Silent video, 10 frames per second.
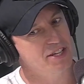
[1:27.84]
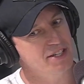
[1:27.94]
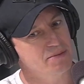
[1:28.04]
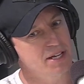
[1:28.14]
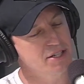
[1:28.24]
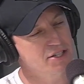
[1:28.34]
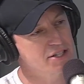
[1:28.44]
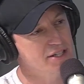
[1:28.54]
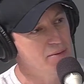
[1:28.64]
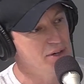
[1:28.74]
sent a message
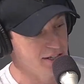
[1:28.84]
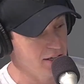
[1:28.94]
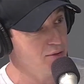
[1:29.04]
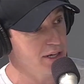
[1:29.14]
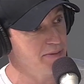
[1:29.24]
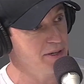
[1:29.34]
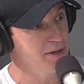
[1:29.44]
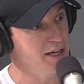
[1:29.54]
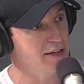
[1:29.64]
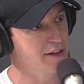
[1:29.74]
to someone and said, "Look what happened to
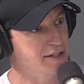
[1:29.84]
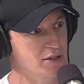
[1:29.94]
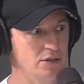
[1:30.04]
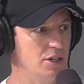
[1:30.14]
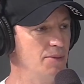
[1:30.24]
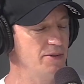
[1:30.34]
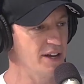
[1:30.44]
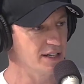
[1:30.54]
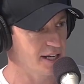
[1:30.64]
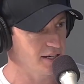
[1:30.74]
me," and they said, "Oh, I hope you've
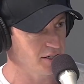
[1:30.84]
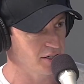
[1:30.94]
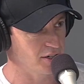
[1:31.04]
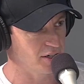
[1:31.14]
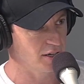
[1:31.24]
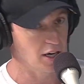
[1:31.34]
had a tetanus shot."